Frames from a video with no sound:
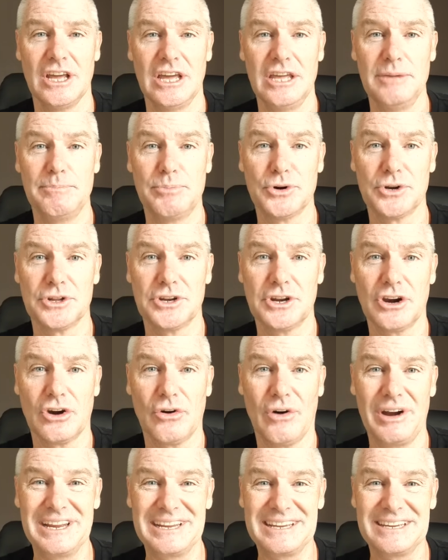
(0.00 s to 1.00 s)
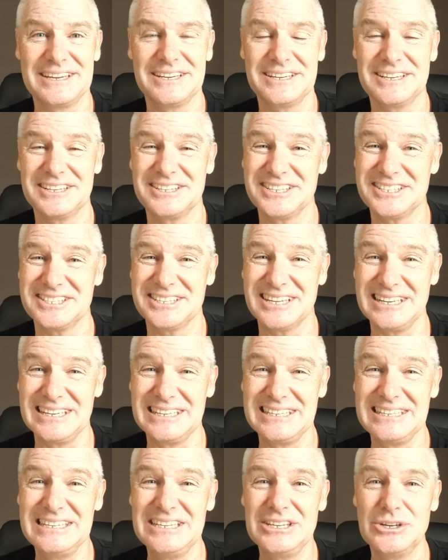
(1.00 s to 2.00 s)
He put in a great kick, just a
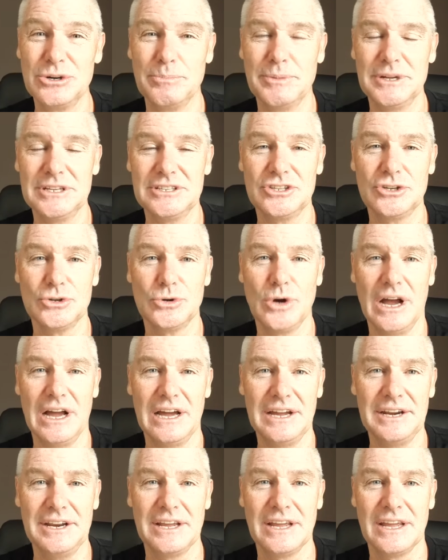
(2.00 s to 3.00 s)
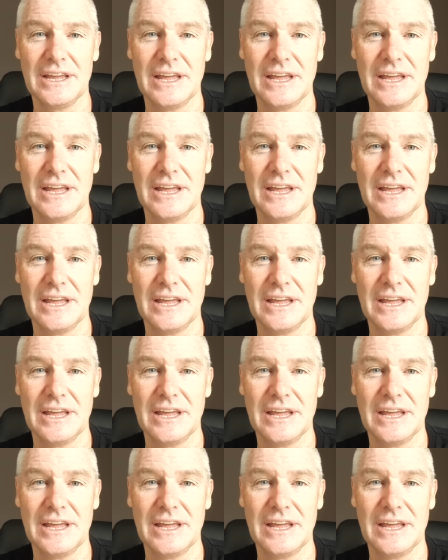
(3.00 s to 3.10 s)
little bit too hard,